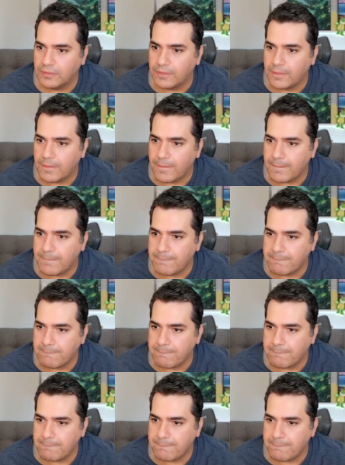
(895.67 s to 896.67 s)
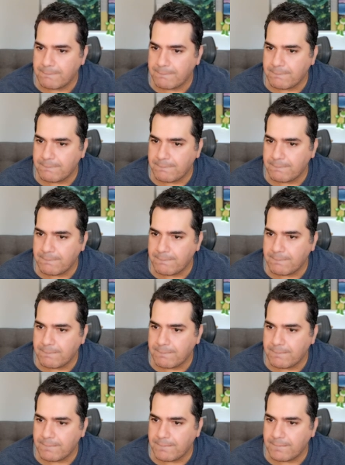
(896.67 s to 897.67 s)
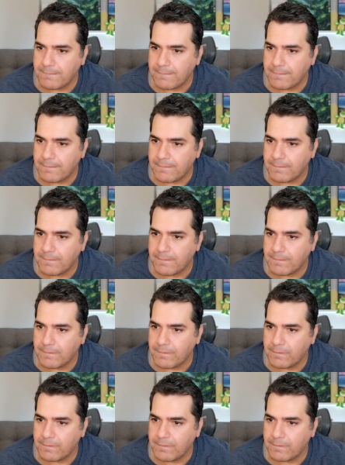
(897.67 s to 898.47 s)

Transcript: (silence)